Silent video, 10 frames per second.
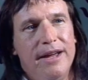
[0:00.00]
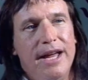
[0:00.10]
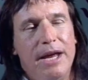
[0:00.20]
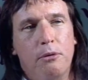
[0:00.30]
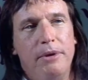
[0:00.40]

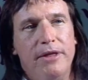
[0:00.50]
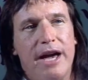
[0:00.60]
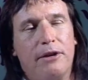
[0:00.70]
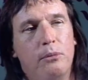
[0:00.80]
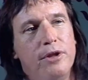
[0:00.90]
it will be
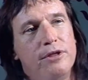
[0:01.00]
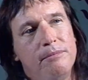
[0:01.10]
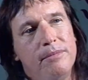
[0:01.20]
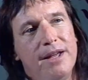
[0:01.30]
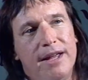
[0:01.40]
that
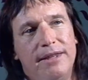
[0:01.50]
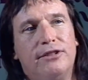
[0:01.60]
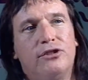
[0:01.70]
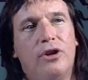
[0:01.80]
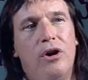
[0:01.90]
rhythm and that
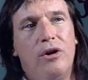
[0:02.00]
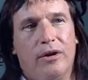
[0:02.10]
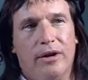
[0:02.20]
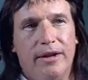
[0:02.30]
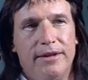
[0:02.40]

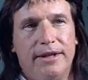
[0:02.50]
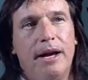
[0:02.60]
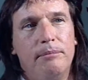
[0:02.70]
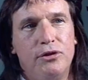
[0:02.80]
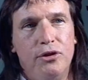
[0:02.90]
song that
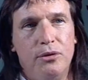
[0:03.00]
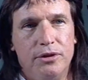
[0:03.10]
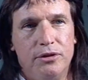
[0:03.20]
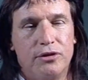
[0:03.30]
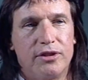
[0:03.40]
comes to you in
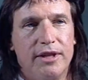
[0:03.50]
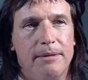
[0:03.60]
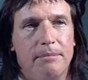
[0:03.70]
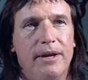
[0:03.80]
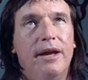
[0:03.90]
your sleep
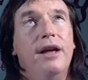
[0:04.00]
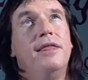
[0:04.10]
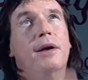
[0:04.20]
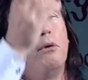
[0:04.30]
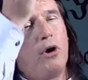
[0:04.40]

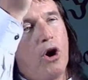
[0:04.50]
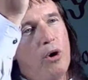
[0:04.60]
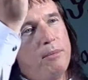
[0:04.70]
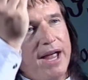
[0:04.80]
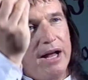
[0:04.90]
that will call
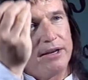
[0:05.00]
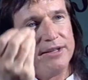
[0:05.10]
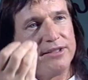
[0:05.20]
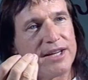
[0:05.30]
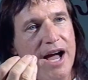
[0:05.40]
me out of the
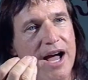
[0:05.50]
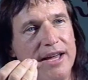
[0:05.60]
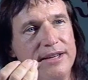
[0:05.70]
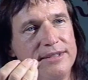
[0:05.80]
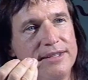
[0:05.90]

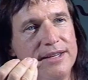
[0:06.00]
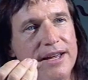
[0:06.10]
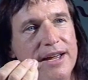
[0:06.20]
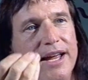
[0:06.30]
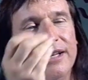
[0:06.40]
skies
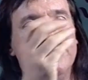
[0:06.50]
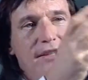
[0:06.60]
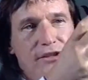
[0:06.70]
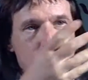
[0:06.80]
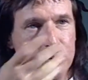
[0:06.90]
into
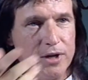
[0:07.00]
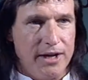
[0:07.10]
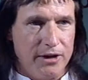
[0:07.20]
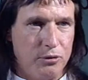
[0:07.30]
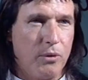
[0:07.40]
this tree
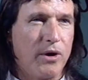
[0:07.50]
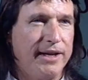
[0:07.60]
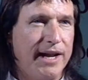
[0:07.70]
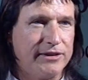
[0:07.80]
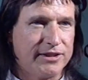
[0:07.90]
to where I
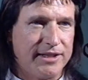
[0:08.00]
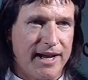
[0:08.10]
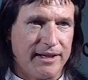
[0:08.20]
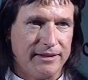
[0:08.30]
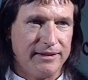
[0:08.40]
now
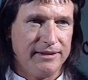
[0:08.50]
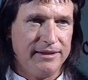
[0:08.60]
stand.